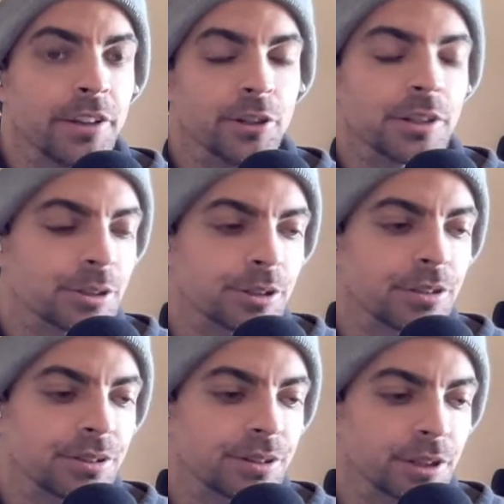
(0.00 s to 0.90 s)

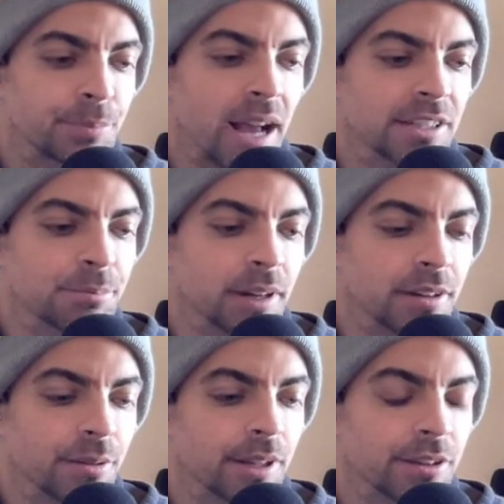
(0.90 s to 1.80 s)
this past
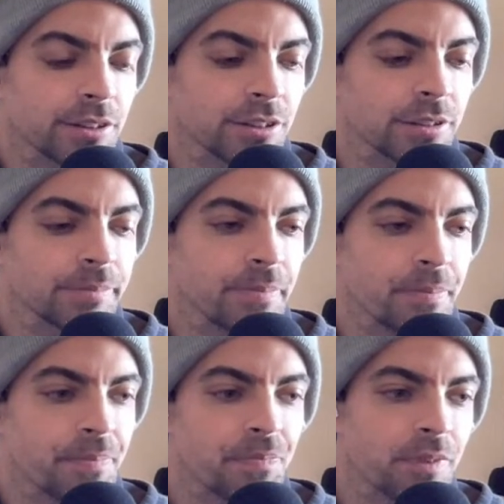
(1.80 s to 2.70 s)
month, right? There's
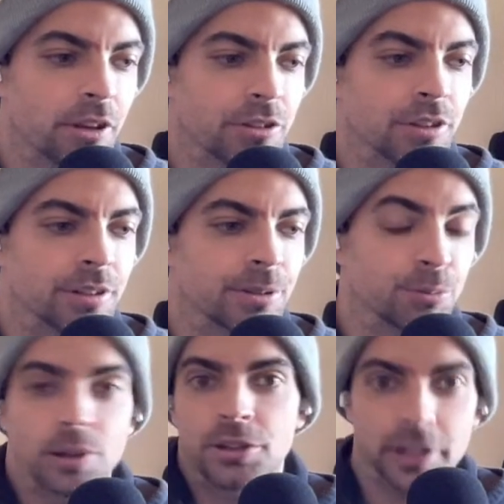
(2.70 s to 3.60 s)

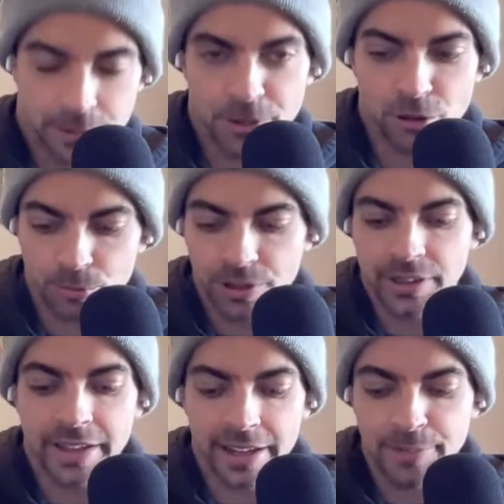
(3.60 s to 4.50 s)
especially with
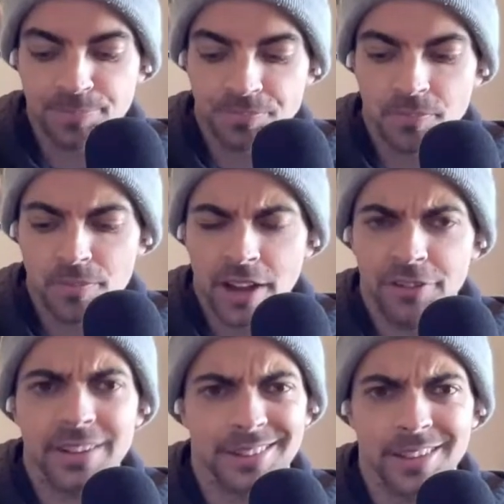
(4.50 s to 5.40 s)
a game, I
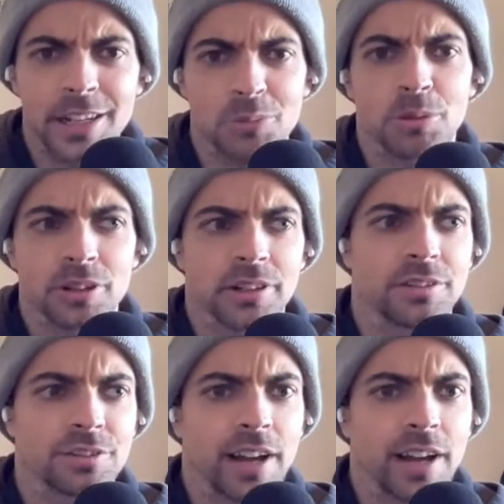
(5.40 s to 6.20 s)
forget the number of